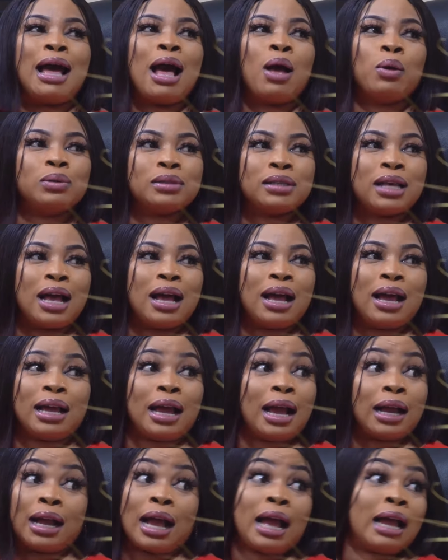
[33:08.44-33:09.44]
the house.
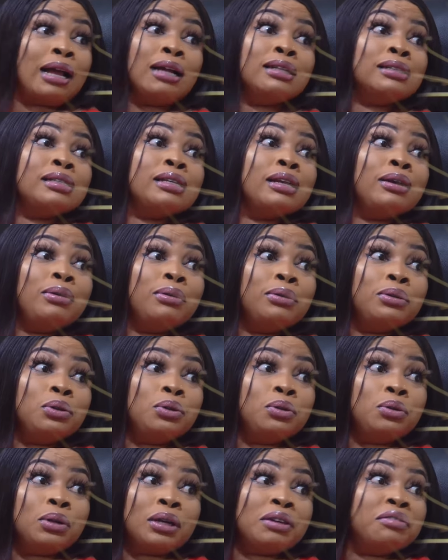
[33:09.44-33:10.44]
I can't tell.
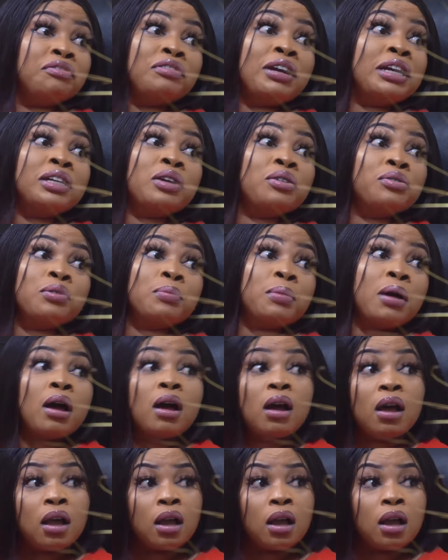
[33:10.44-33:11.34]
You can find out from